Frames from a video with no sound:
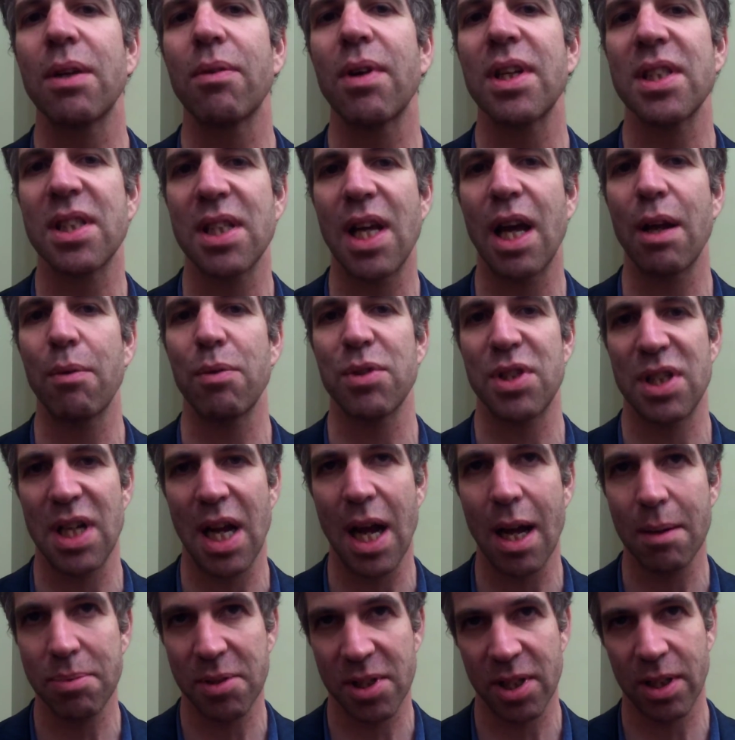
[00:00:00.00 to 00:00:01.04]
Rahsaan was an
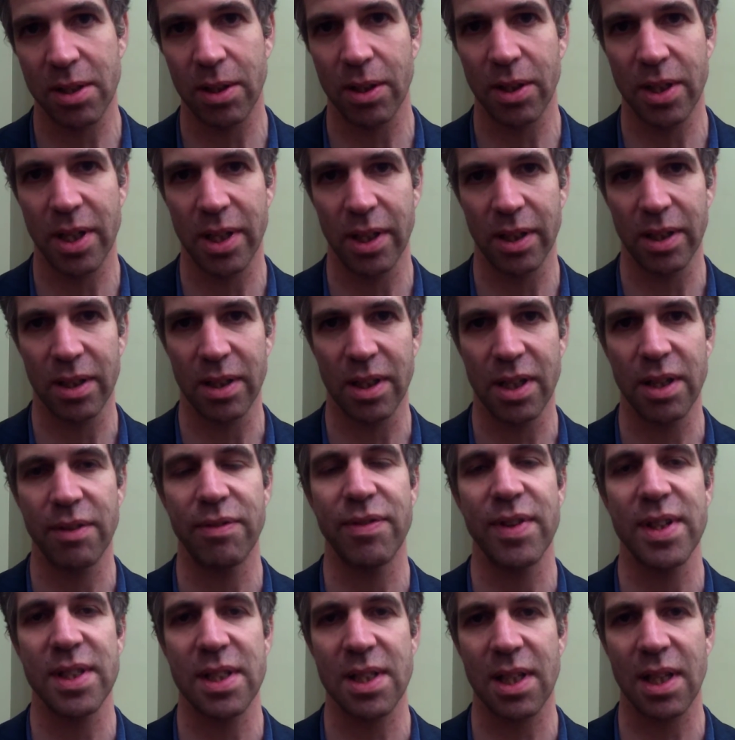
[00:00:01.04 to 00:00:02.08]
obstacle killer. He
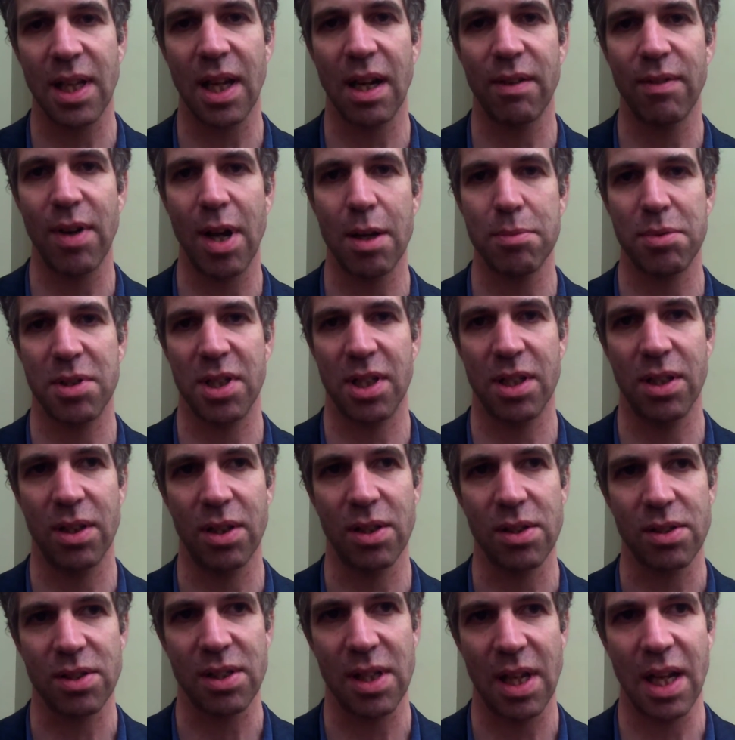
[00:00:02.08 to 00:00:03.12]
faced a lot of
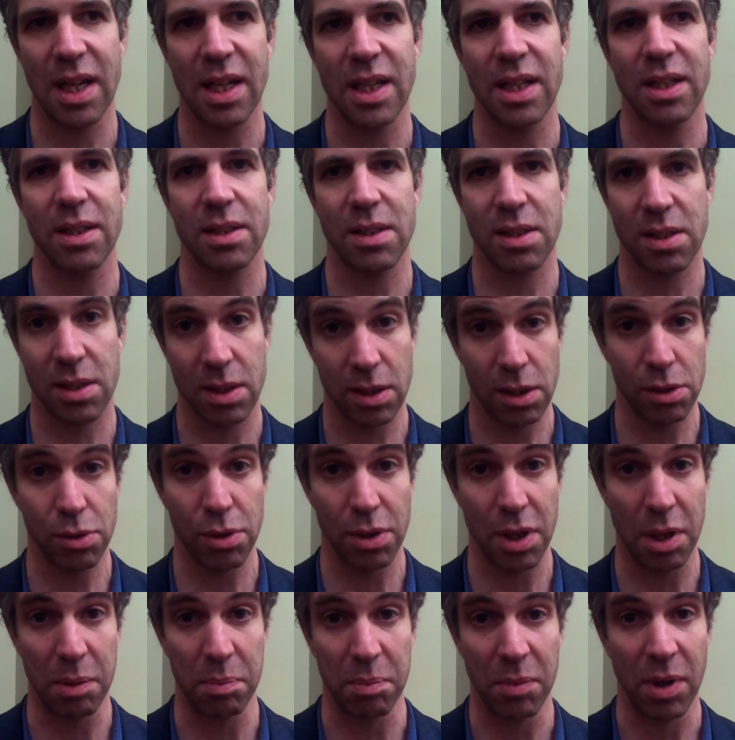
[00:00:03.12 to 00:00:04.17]
obstacles, and he slew
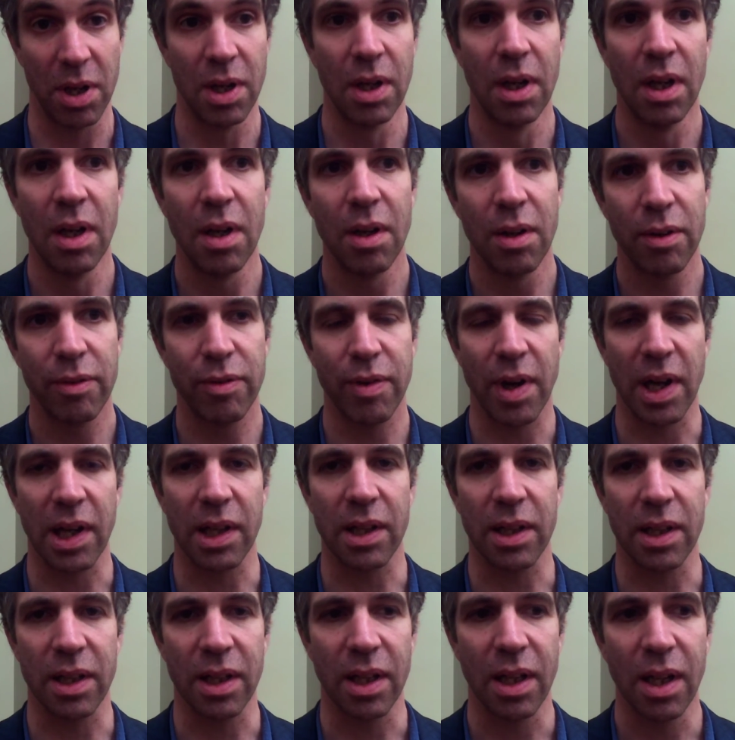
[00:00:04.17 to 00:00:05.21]
them,
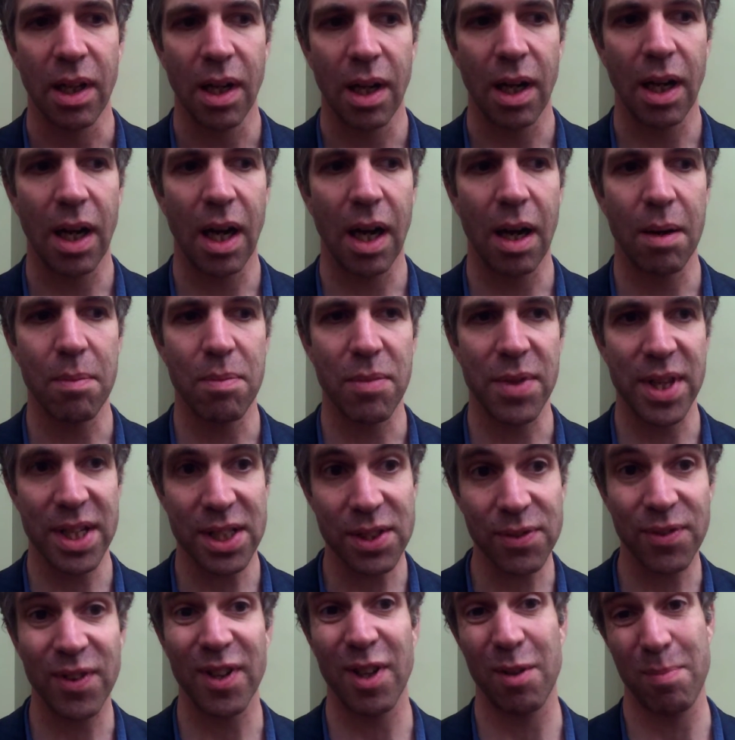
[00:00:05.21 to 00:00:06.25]
frankly.
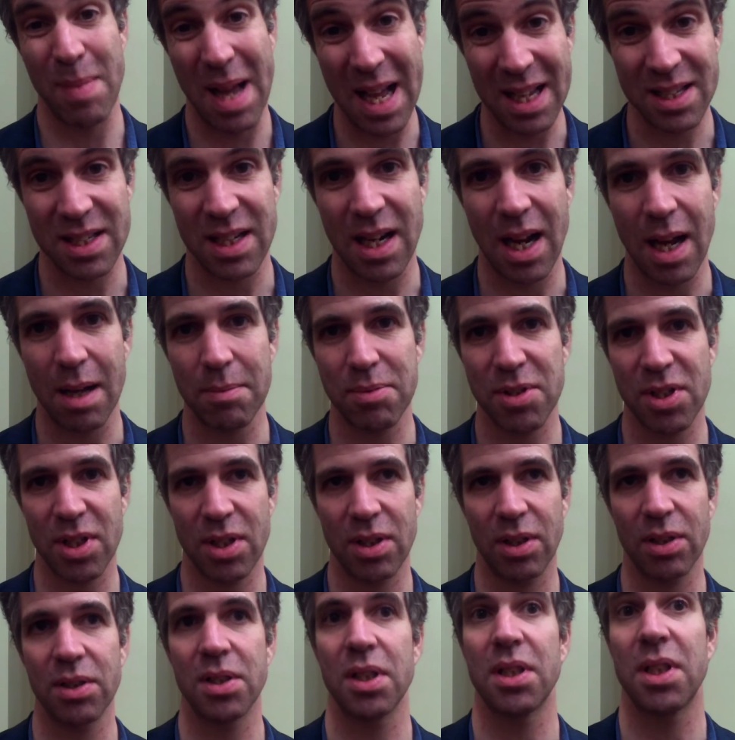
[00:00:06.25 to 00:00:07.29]
This film has an
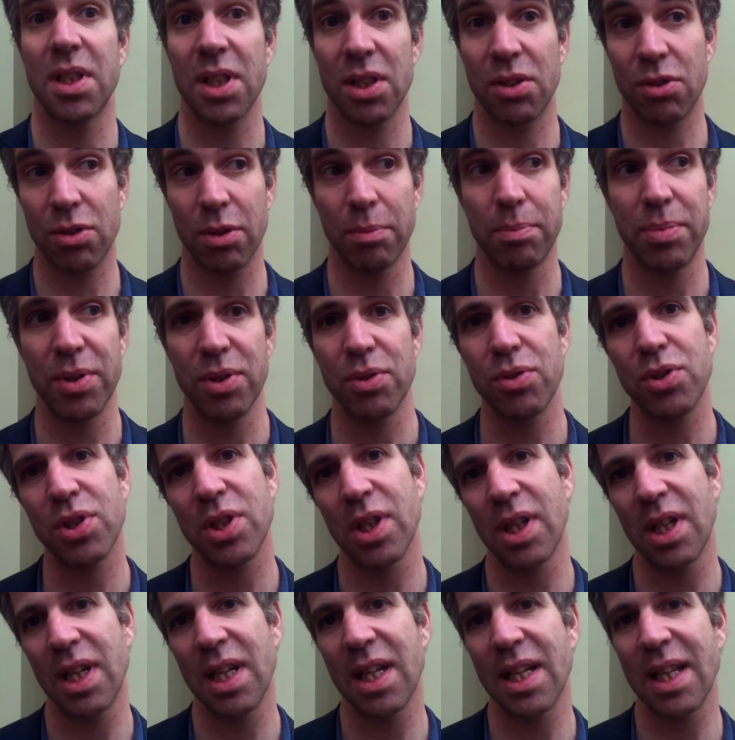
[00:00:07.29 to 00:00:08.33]
obstacle to
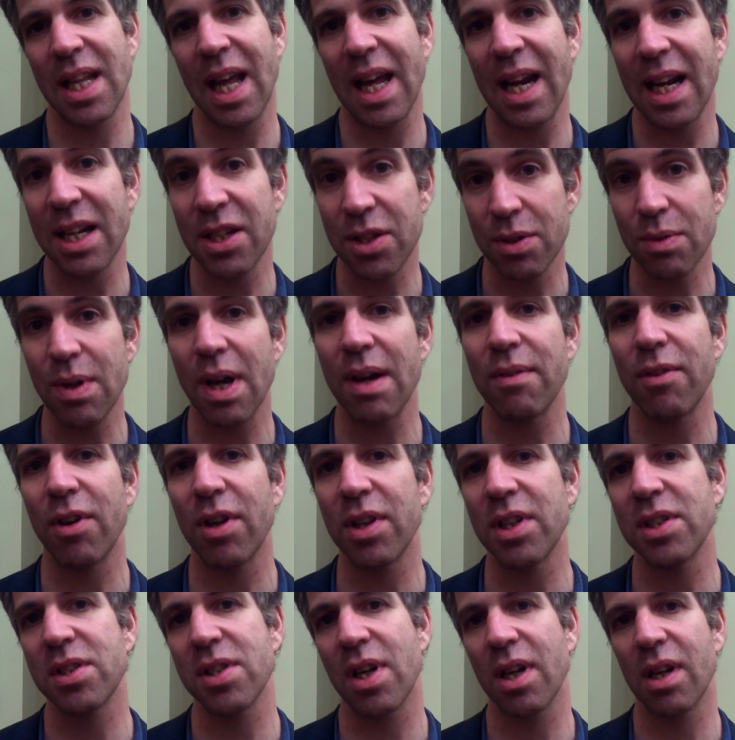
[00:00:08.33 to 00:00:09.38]
distribution in that I do have all
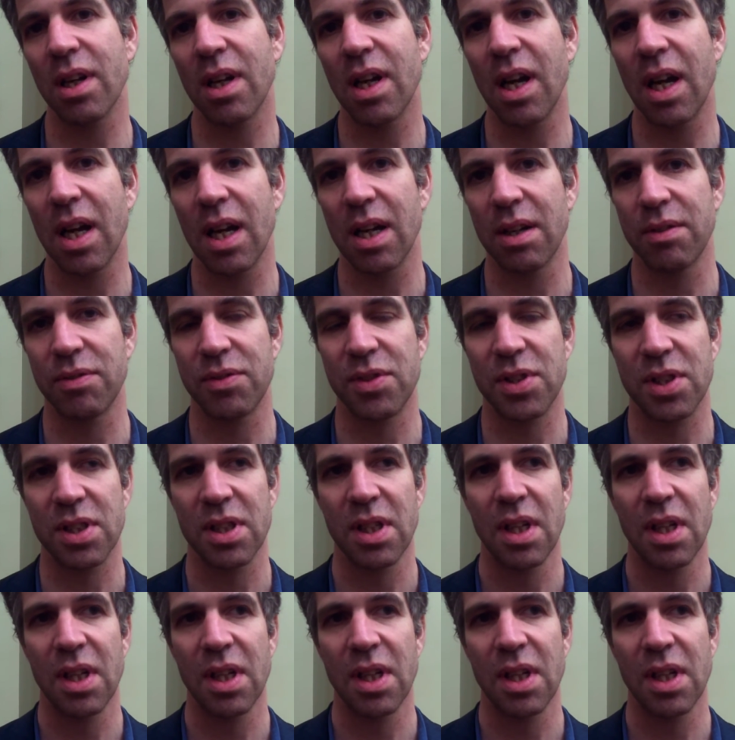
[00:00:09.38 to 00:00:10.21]
these archives,